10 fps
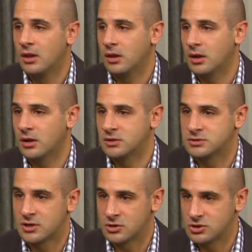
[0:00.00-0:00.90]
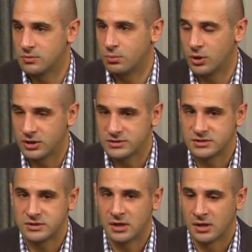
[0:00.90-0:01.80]
uh, sergeant put
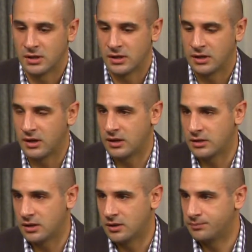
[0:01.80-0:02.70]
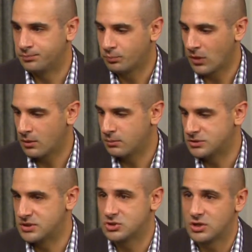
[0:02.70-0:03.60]
us uh, in a um,
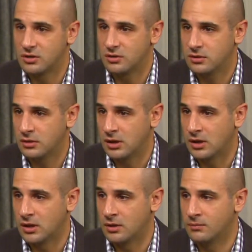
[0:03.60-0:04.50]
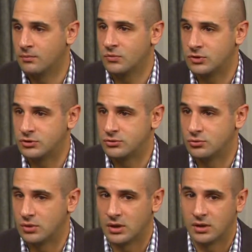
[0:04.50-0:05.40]
position mm-hmm. um, mm
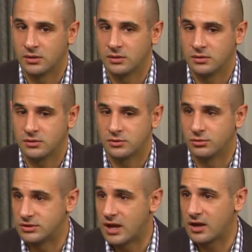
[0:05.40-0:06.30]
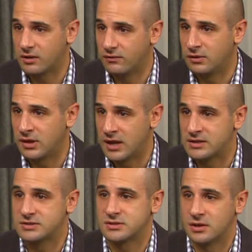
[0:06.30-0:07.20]
-hmm. to to attack in
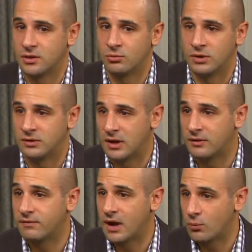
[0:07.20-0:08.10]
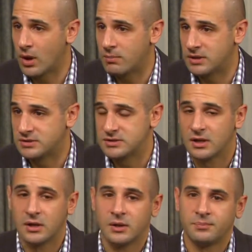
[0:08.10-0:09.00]
case we identified weapons.
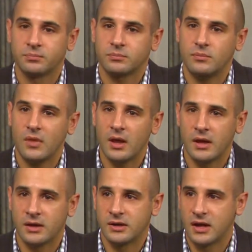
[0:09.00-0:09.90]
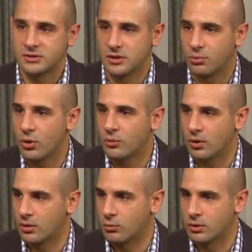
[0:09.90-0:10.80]
And it got to a point
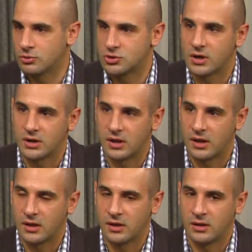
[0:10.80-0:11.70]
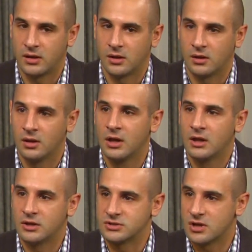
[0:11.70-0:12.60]
where we were trying to get a
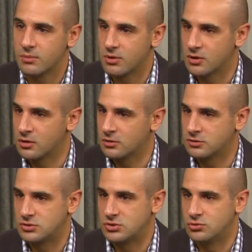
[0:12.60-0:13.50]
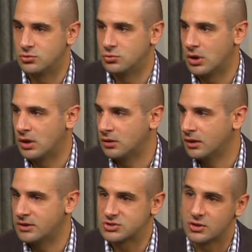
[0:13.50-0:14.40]
a sniper to
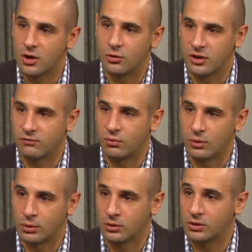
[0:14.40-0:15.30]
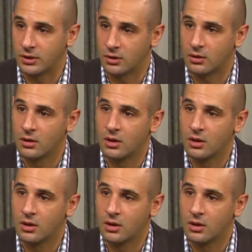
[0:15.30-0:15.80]
let us know if we were clear